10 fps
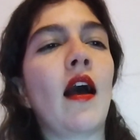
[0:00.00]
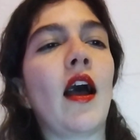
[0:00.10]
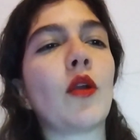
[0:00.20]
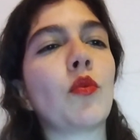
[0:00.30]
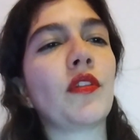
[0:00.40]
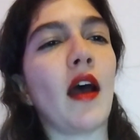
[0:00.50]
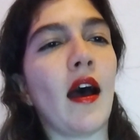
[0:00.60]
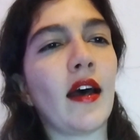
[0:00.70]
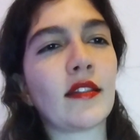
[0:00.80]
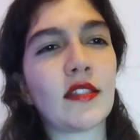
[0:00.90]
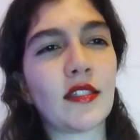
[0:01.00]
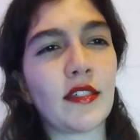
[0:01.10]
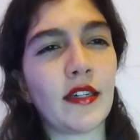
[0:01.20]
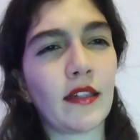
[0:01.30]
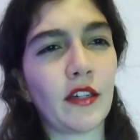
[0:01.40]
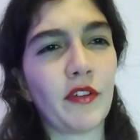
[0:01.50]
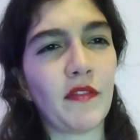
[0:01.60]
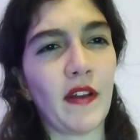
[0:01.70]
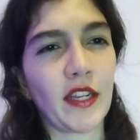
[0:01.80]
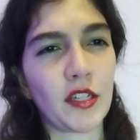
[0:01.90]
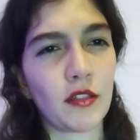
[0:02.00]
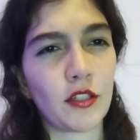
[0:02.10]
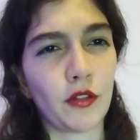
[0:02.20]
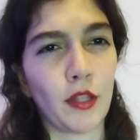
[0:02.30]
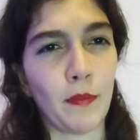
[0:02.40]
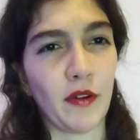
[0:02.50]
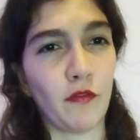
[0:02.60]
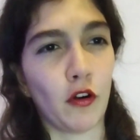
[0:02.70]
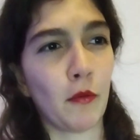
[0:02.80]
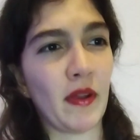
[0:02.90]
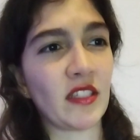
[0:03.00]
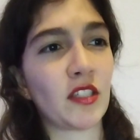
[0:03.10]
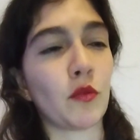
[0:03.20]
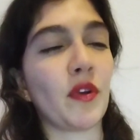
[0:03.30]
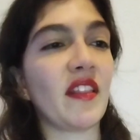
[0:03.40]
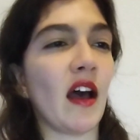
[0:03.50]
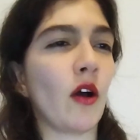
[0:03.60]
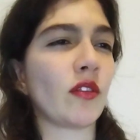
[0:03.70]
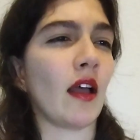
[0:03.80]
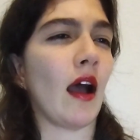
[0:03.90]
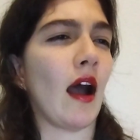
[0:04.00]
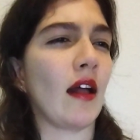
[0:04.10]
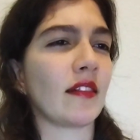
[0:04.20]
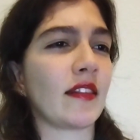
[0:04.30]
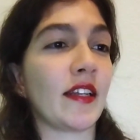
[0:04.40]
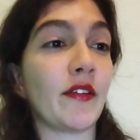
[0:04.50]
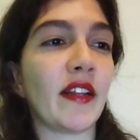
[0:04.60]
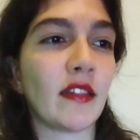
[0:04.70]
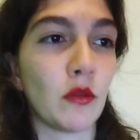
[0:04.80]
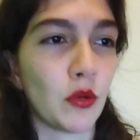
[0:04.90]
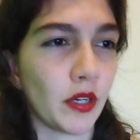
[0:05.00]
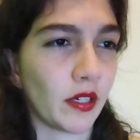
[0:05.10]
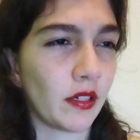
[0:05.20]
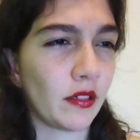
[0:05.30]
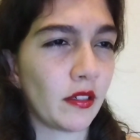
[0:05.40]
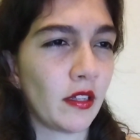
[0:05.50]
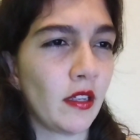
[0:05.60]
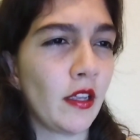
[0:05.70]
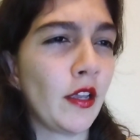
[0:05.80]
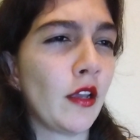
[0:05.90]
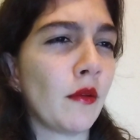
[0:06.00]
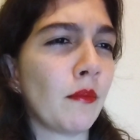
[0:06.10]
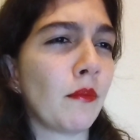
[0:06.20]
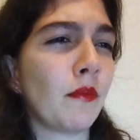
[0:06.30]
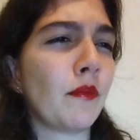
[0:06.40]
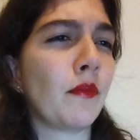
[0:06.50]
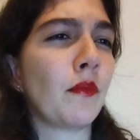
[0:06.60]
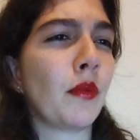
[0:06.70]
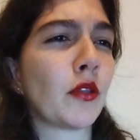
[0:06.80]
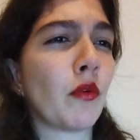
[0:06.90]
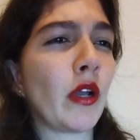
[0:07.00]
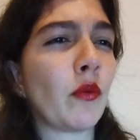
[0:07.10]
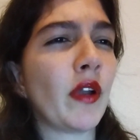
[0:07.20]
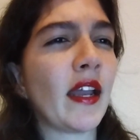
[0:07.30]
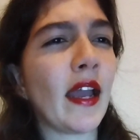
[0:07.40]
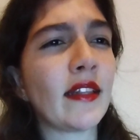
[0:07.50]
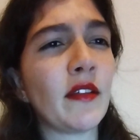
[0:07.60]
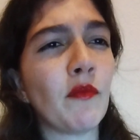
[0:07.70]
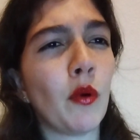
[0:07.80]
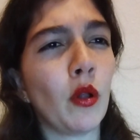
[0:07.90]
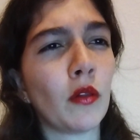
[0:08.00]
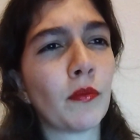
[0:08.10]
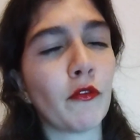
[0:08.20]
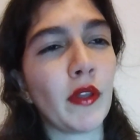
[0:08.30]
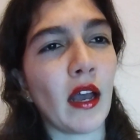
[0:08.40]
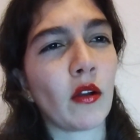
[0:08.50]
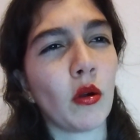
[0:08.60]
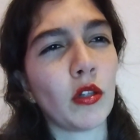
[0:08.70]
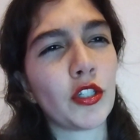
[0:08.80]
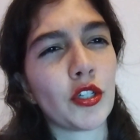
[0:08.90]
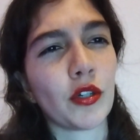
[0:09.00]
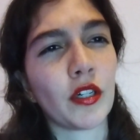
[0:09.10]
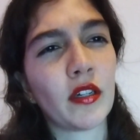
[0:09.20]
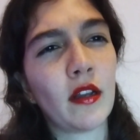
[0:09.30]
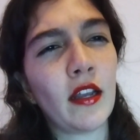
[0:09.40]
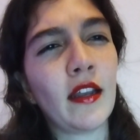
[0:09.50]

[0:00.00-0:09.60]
I would add certain reflections to the performance without altering the work. But when we get involved with a culture,